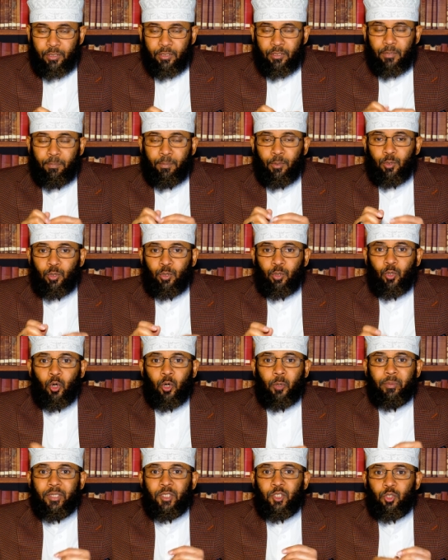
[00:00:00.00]
The person
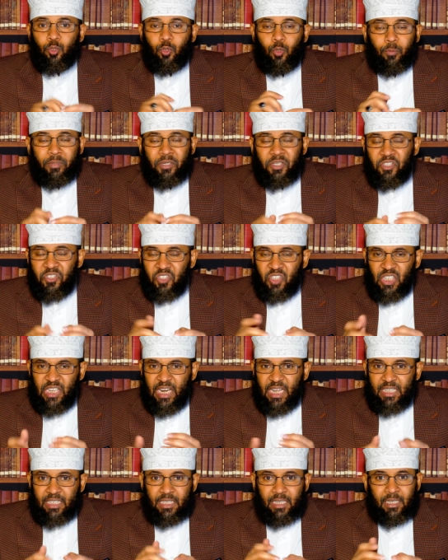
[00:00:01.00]
commits so many
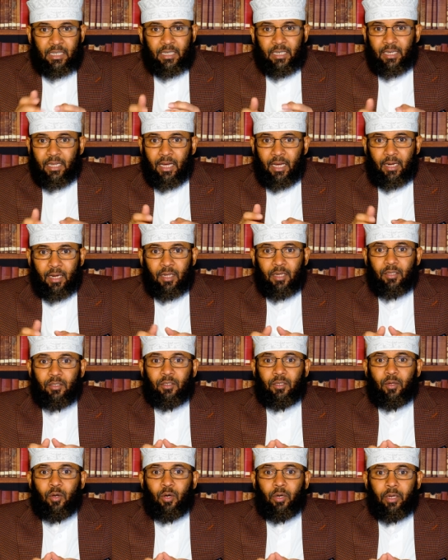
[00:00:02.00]
zinas and
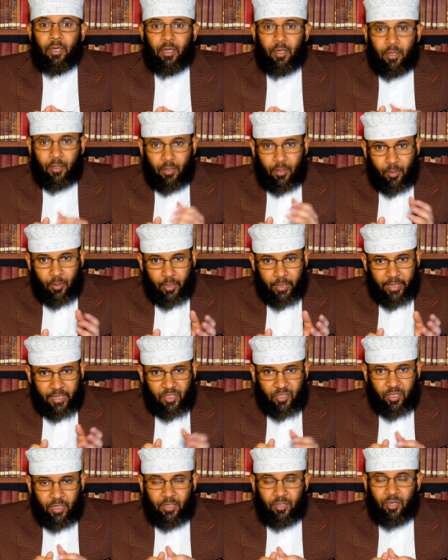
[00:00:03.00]

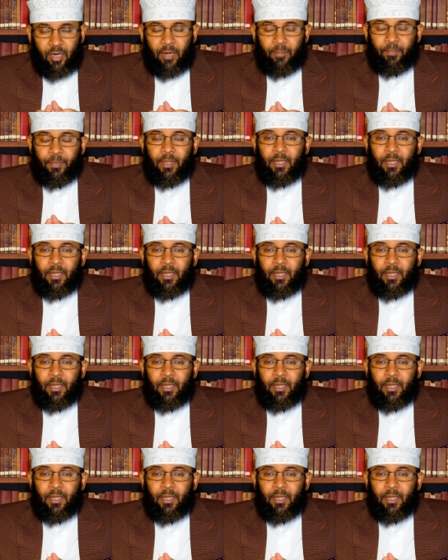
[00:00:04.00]
etc.